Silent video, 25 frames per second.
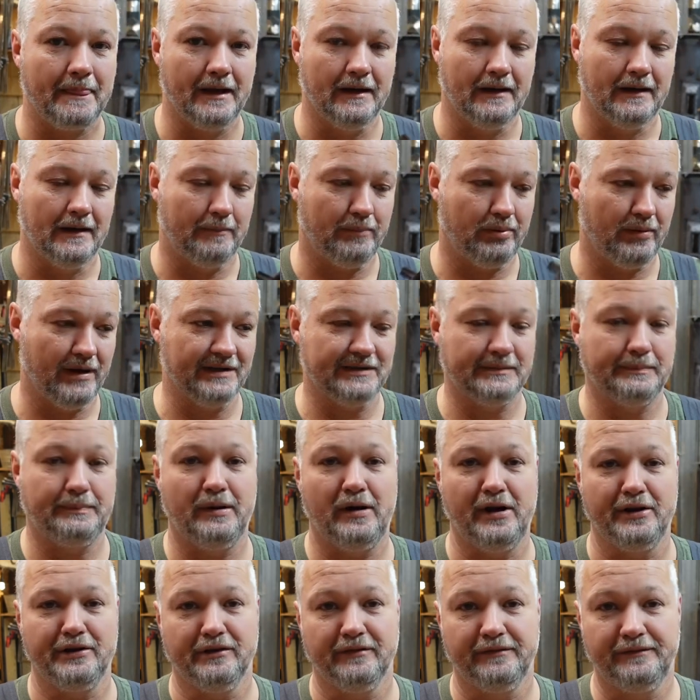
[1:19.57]
uh, press
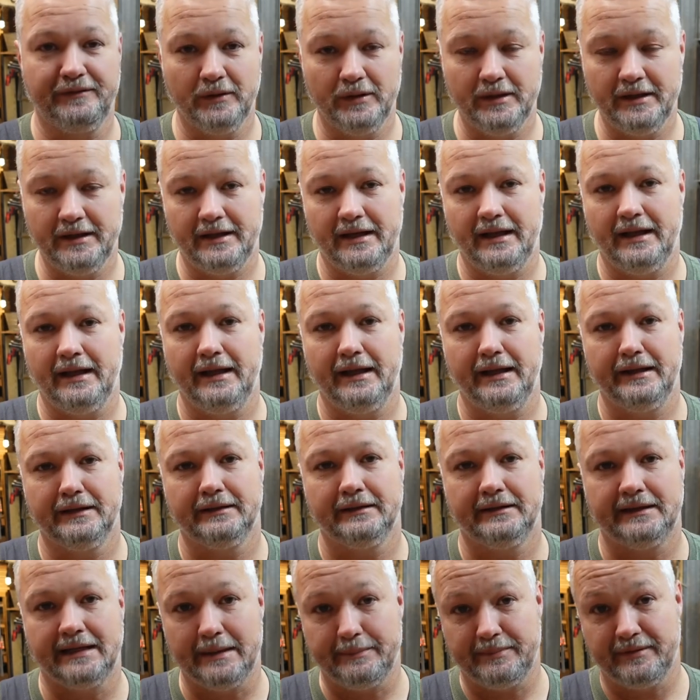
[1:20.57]
upon your foot
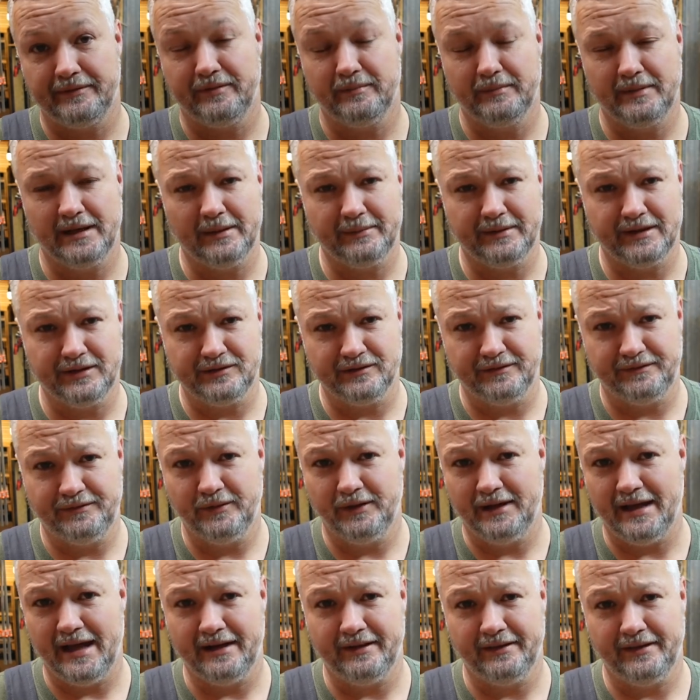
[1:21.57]
and keep you from being able to get your
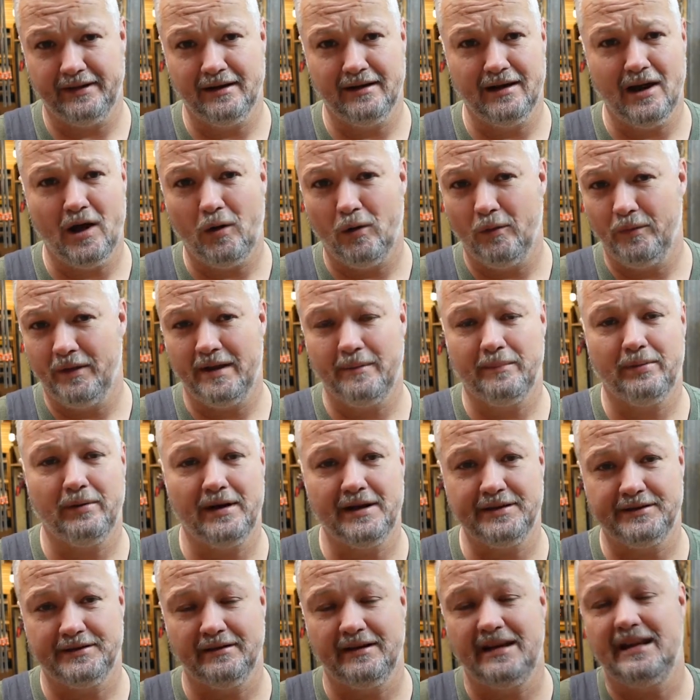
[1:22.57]
foot out of there and hold that
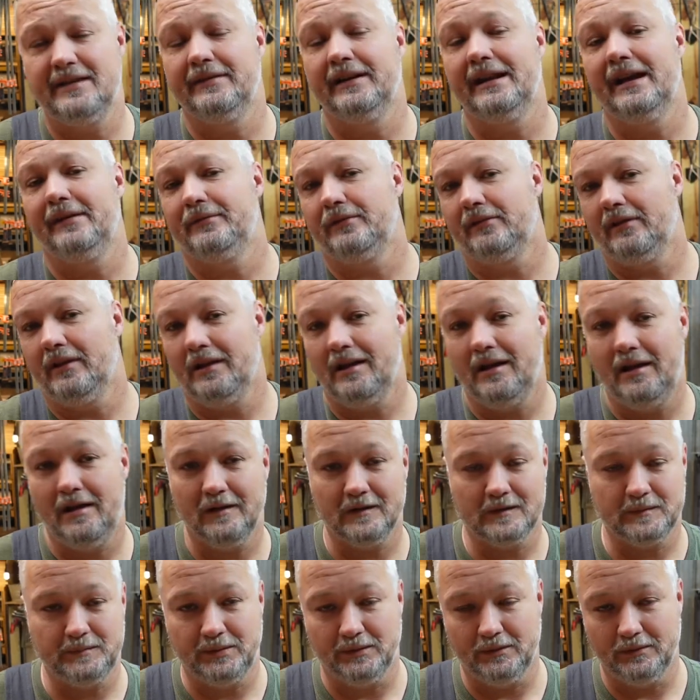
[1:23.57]
pressure even after the
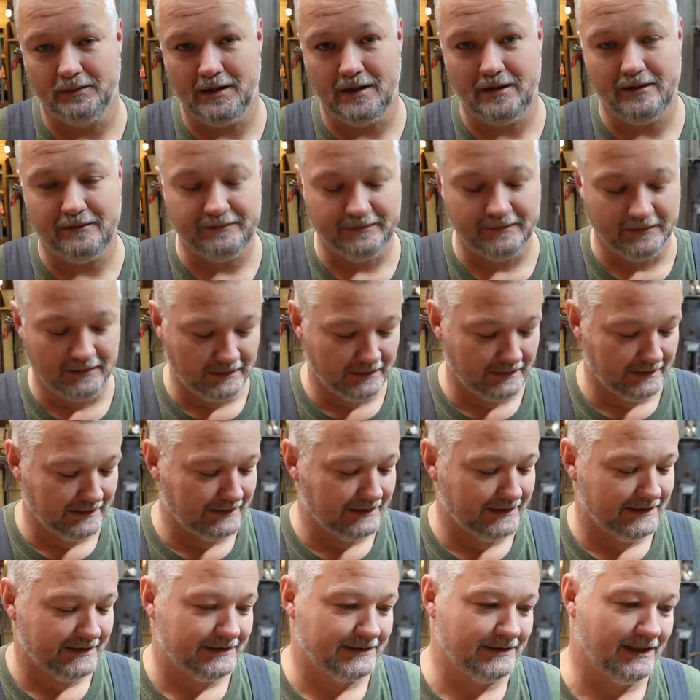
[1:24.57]
log's pulled off.
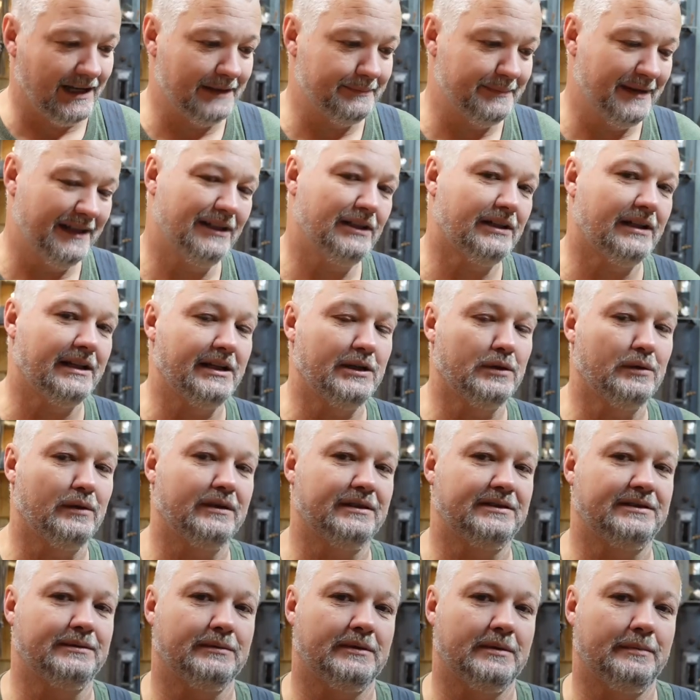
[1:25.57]
So I'd been looking at
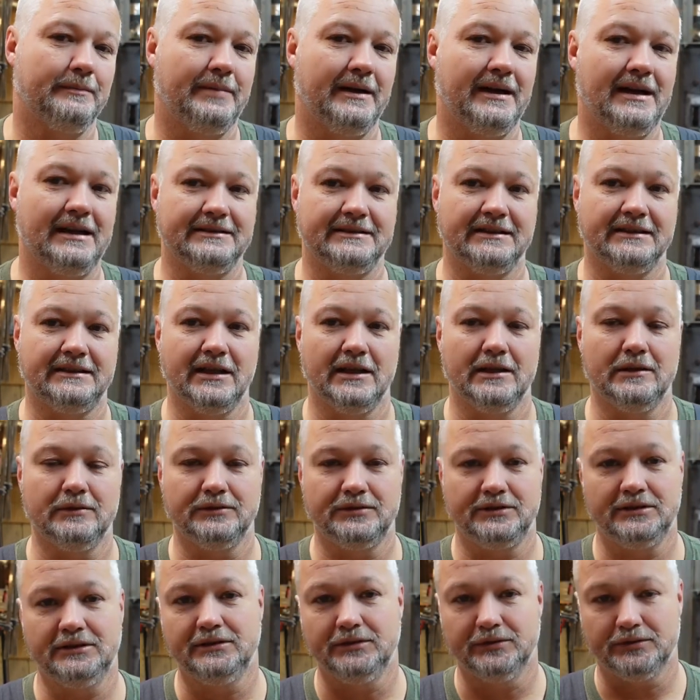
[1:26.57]
going to some
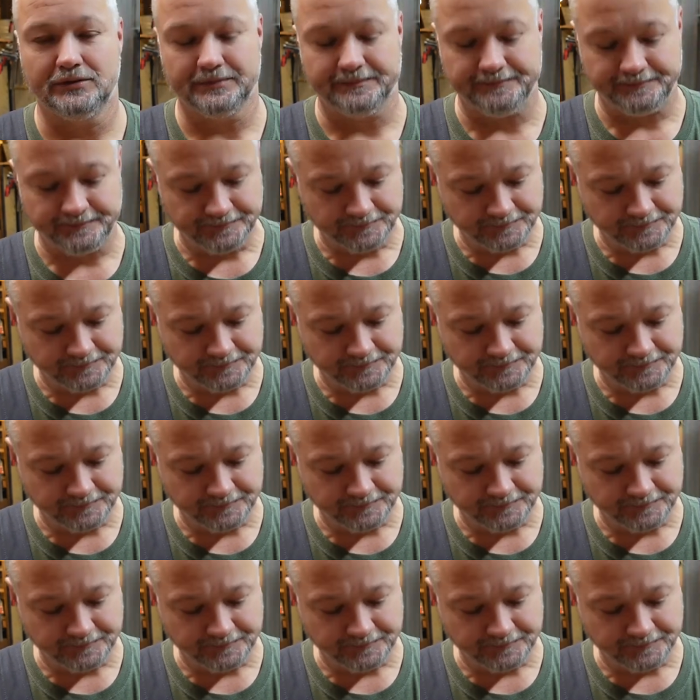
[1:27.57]
composite-toed shoes,